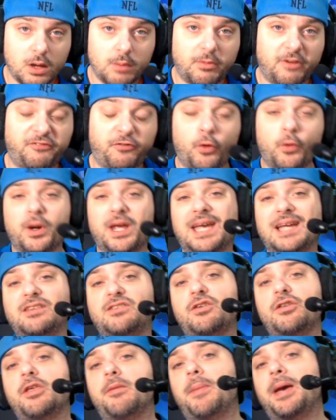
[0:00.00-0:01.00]
Before we get
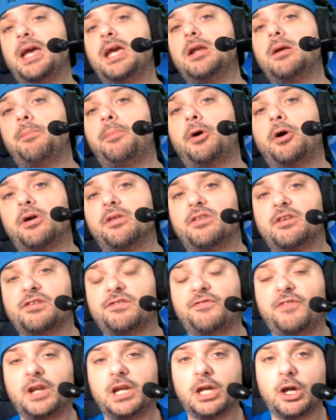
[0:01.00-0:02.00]
to the main part of
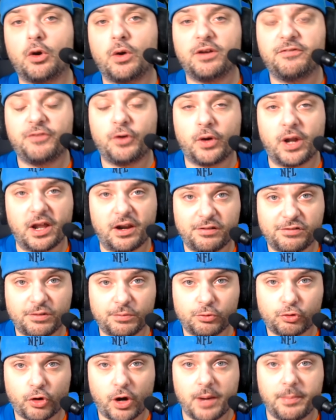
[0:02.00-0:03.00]
this video, if you're not a
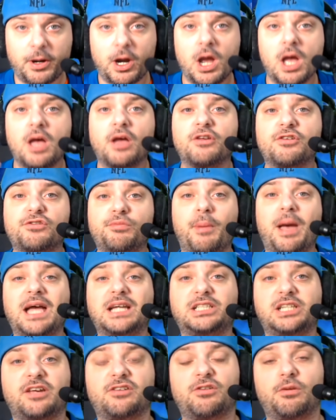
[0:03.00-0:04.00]
subscriber,
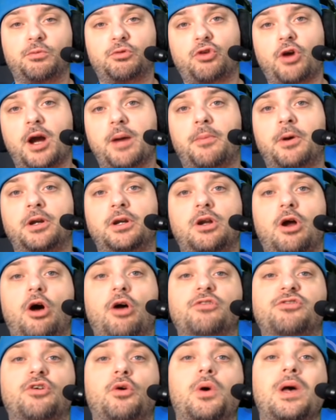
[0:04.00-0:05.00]
smash that subscribe button.
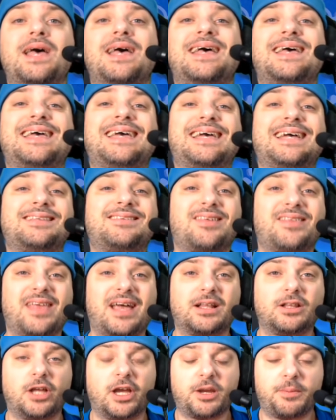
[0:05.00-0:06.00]
Also, hit
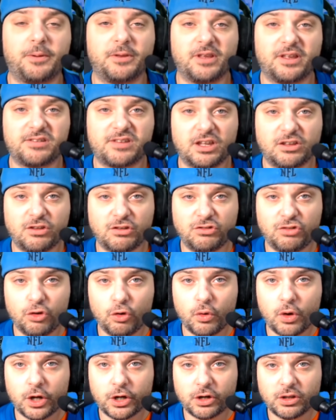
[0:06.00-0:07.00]
that like button. Let's get to
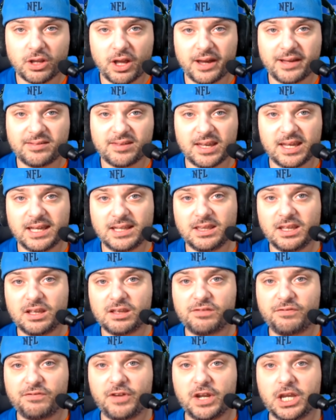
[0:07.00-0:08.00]
200 likes in
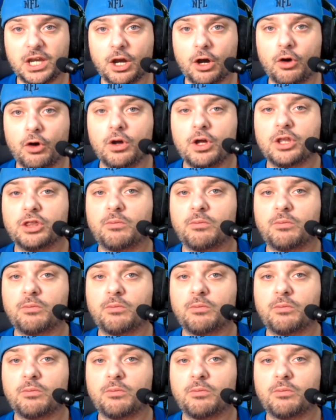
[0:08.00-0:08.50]
this video.